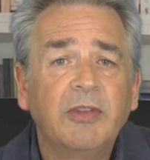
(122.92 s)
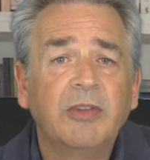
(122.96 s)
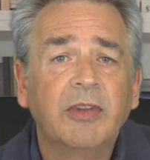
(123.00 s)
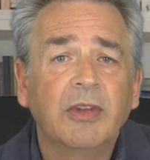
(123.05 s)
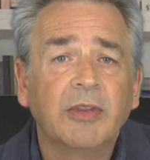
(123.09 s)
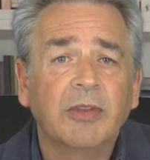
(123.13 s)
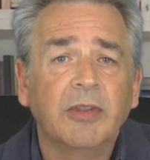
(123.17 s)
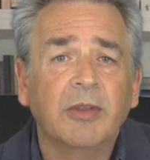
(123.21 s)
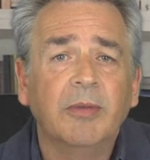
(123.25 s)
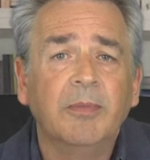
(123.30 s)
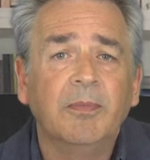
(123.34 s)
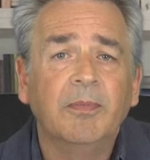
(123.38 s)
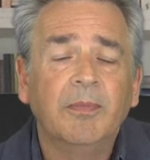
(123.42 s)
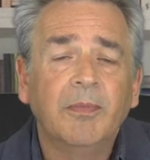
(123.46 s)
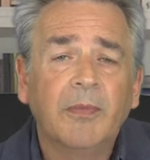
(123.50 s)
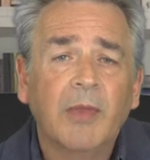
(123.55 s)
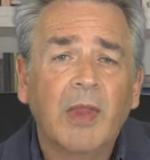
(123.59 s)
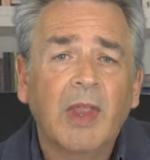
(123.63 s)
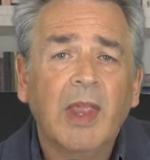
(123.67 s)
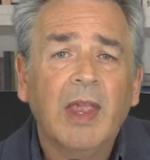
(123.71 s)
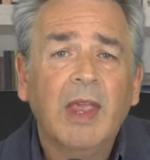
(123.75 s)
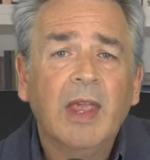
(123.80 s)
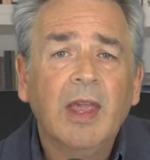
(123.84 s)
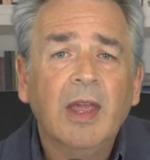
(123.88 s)
visit them.
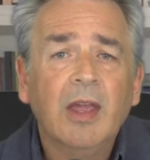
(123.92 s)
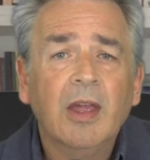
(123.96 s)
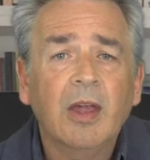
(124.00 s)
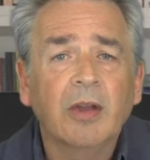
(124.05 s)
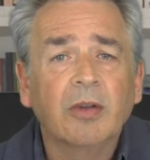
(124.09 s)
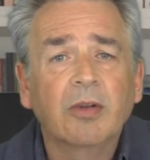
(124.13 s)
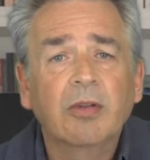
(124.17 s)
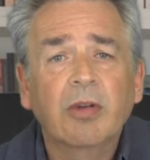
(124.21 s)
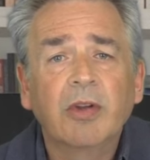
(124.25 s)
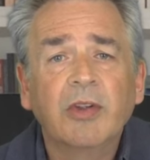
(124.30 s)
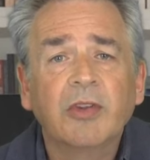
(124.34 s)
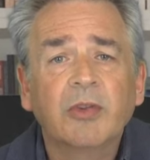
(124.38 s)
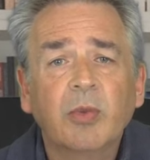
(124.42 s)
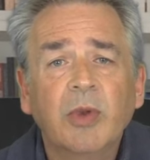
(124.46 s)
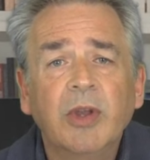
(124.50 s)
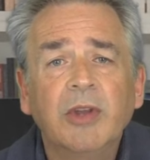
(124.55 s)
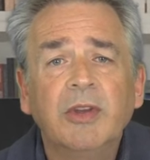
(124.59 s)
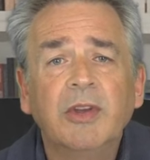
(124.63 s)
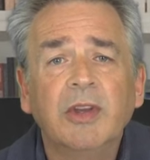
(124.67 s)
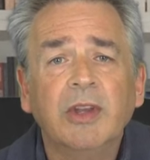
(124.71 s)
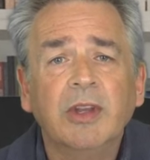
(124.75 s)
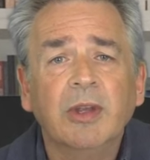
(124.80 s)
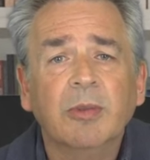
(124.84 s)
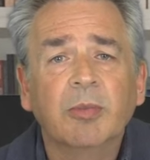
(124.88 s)
And Chris
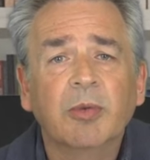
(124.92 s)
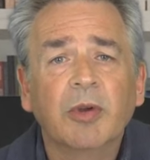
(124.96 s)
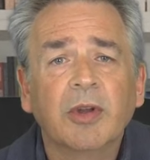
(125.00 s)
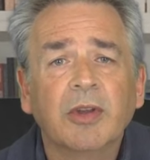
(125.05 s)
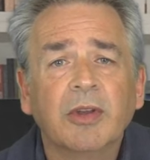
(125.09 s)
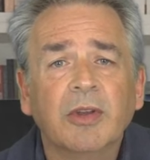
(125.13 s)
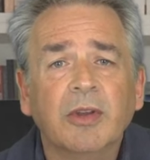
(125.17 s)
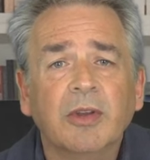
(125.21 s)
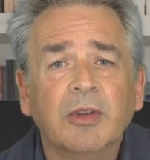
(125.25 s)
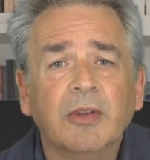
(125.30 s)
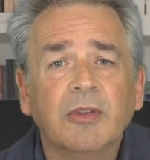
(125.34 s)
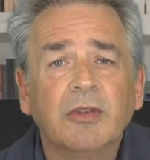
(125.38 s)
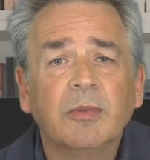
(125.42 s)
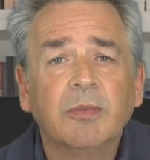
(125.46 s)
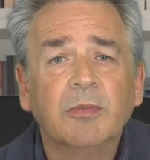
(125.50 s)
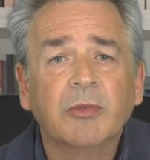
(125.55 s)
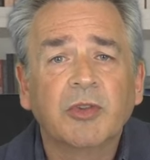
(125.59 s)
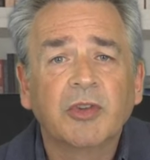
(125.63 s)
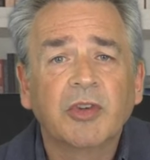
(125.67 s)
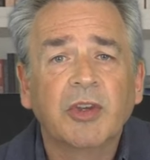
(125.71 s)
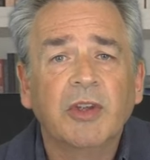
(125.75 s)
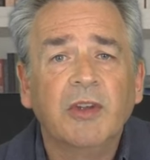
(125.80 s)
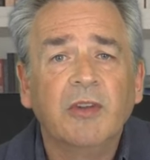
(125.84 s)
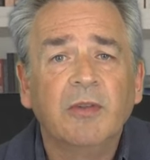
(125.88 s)
Whitty, Britain's
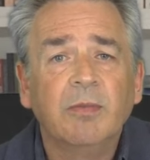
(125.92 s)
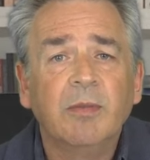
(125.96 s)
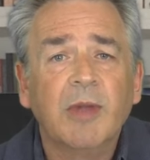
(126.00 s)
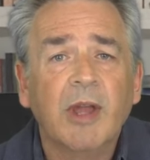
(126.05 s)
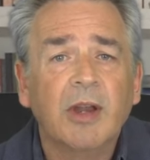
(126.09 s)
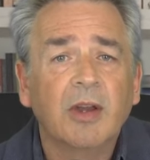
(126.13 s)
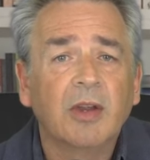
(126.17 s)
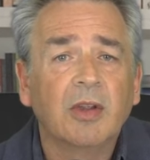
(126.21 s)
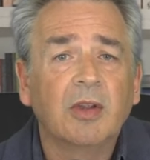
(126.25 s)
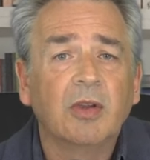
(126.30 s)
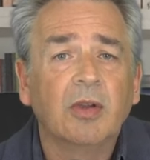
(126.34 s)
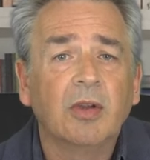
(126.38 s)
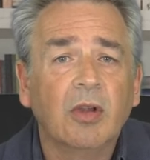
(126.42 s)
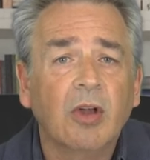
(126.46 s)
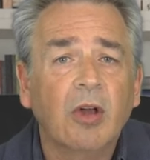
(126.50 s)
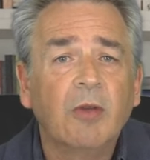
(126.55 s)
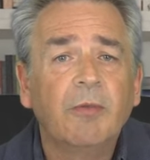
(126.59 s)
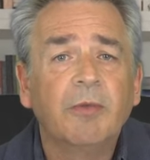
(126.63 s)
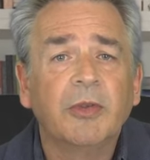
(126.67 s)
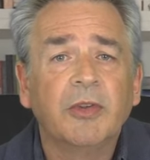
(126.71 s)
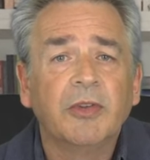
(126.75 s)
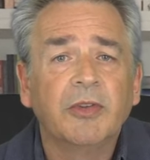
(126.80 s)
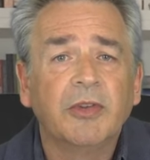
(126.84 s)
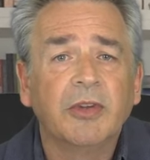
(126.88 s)
chief medical
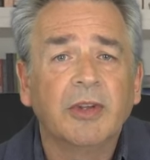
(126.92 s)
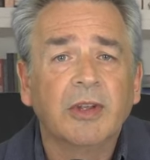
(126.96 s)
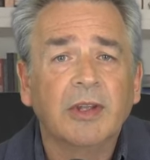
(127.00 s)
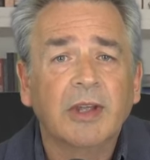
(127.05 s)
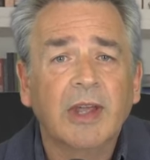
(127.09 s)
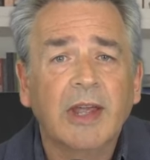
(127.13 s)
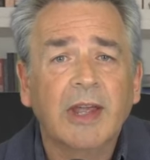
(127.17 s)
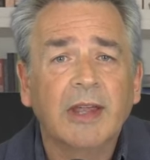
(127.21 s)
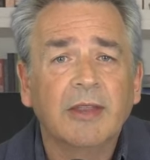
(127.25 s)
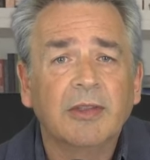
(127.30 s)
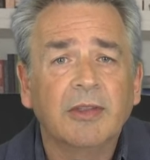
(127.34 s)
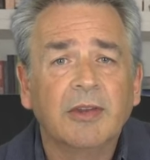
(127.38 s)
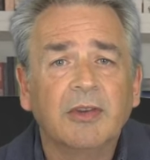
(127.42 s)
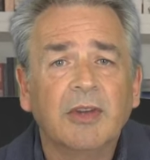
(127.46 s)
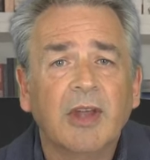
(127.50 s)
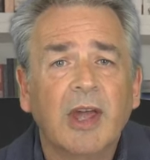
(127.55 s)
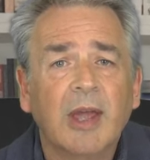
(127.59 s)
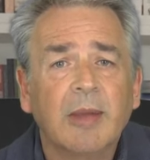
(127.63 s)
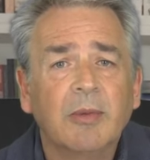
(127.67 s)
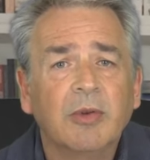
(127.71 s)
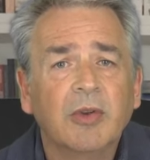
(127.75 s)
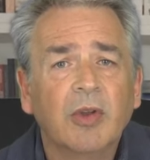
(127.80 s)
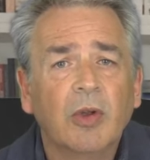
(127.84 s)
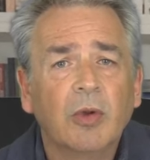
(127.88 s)
officer at the
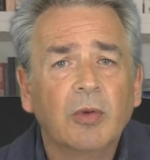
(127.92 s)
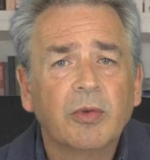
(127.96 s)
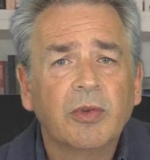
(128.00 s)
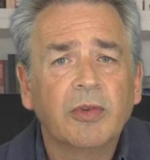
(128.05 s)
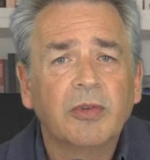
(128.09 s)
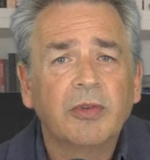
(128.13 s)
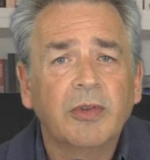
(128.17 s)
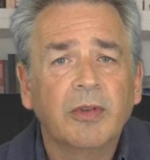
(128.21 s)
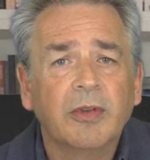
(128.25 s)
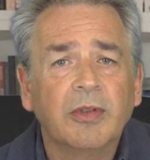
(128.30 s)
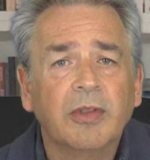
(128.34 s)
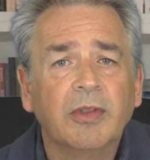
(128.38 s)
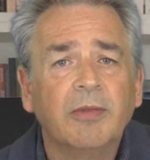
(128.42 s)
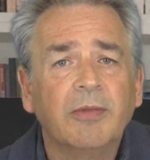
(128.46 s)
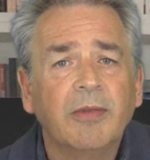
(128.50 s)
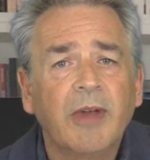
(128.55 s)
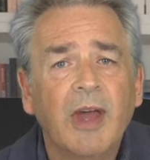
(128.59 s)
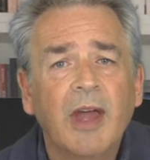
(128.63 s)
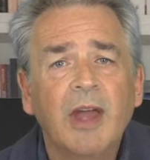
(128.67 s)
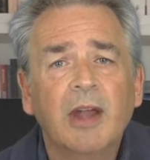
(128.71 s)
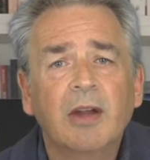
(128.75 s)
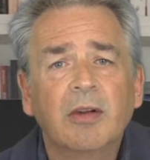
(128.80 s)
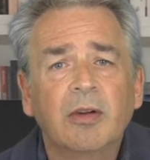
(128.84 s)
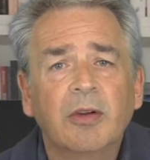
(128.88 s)
time, told us that the
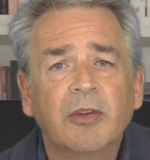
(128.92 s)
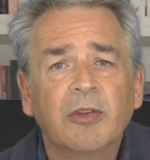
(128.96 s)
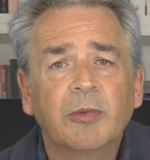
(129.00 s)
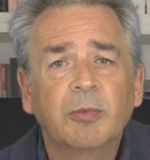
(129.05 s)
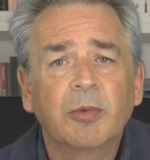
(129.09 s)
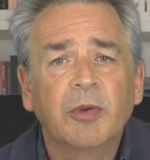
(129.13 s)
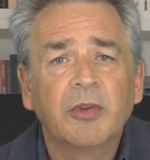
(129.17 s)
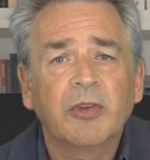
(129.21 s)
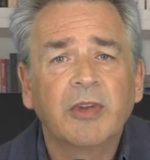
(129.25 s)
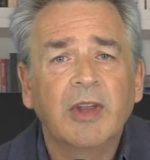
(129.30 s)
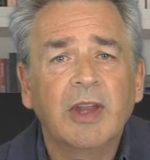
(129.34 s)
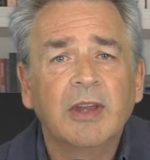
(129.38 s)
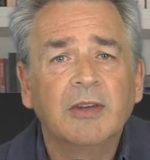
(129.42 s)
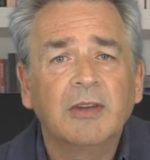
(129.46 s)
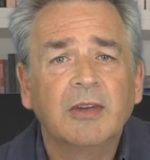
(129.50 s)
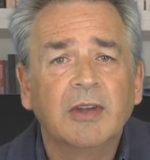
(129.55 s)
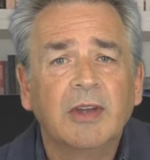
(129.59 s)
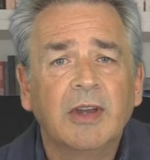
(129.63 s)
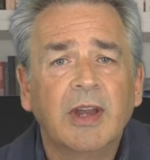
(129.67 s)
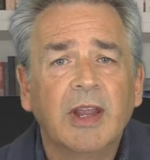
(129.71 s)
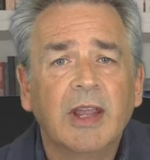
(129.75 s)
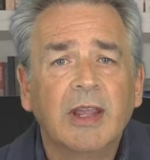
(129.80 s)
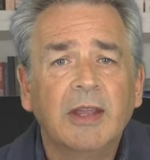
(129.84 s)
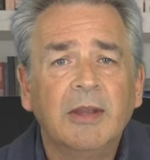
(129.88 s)
virus
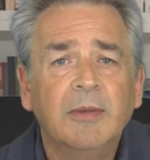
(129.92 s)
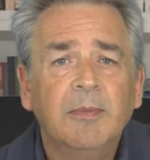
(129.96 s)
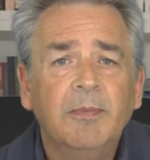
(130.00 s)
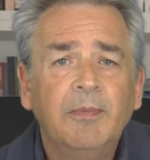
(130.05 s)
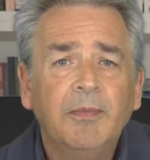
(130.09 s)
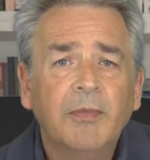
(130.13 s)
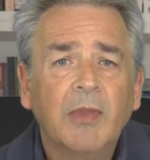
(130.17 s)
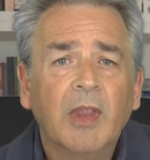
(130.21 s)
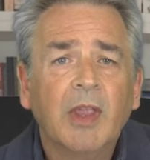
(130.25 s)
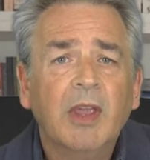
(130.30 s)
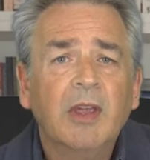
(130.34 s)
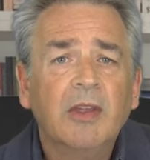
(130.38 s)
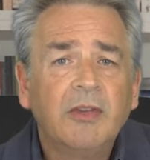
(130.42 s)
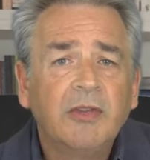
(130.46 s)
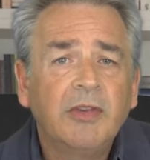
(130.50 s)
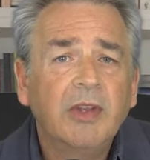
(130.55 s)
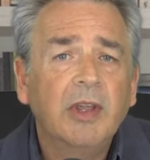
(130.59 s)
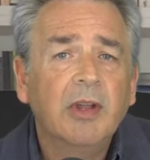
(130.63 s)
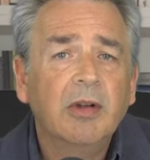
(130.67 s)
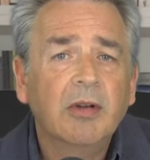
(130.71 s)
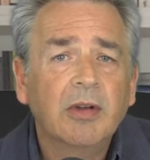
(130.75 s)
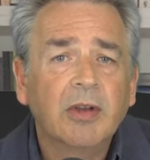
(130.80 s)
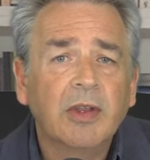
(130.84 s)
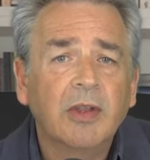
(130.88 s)
presented a
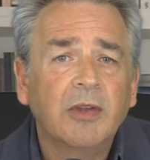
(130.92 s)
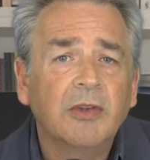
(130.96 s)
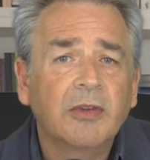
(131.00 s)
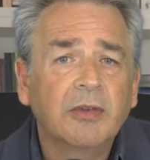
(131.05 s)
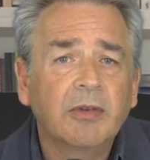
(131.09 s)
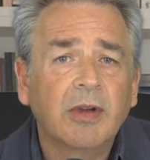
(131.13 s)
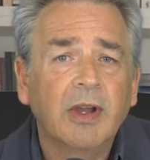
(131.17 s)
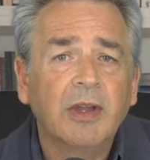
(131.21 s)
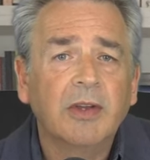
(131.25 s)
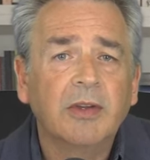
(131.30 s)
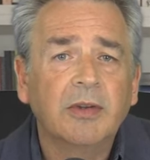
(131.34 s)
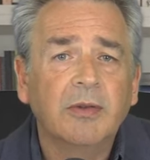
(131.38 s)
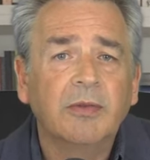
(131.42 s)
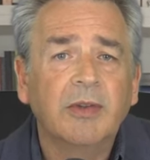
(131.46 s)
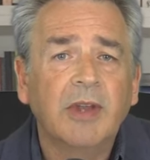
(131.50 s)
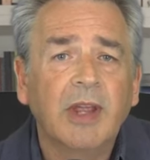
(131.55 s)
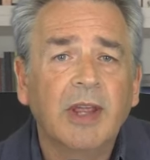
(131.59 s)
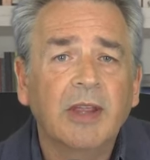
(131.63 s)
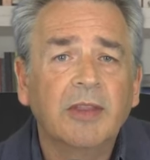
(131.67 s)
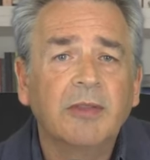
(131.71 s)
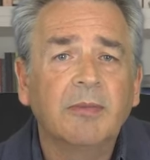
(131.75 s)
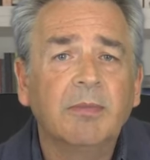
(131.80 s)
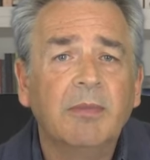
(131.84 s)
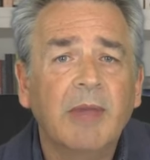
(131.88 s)
serious threat of
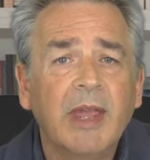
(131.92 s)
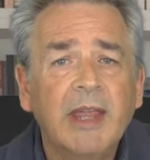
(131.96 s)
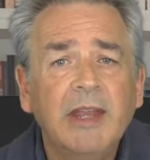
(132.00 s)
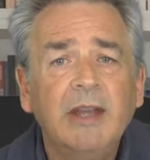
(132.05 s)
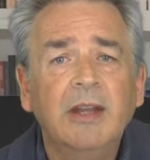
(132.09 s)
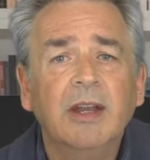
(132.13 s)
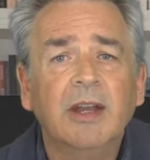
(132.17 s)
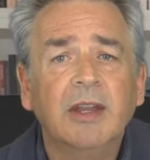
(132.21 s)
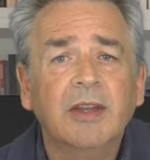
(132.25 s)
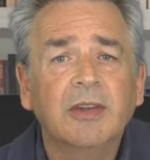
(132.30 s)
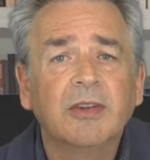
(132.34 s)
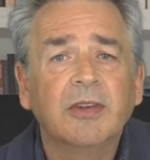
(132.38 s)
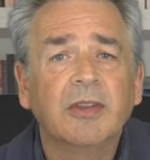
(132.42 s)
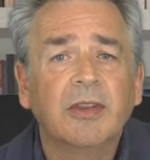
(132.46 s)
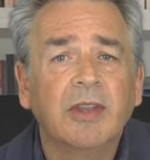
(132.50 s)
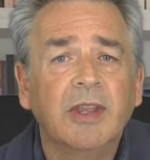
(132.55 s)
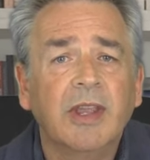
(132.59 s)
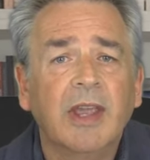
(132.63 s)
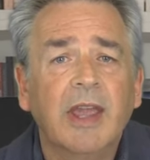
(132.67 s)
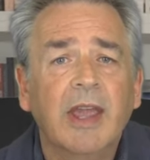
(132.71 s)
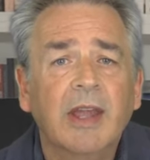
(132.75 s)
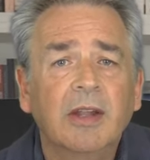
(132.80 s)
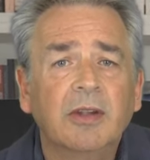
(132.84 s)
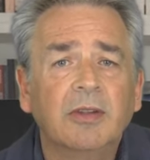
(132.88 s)
death mainly to
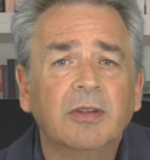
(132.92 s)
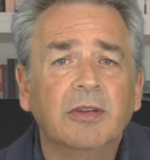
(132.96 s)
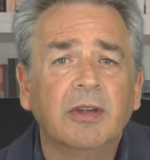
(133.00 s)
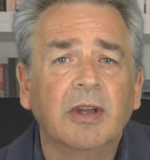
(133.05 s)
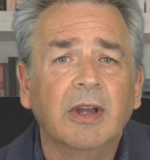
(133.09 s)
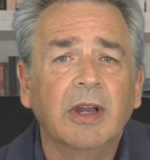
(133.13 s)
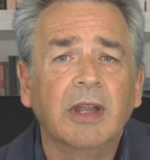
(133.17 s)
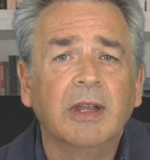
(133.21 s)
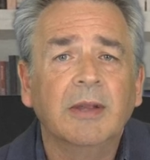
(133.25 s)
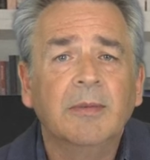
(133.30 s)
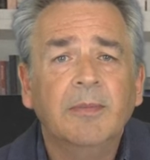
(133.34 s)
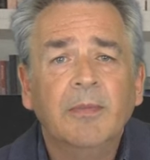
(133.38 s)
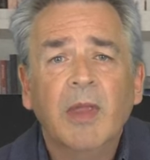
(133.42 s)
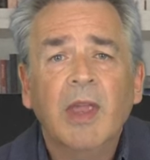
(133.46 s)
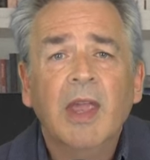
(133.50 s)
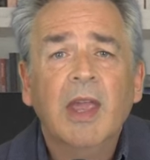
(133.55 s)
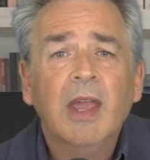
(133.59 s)
the elderly.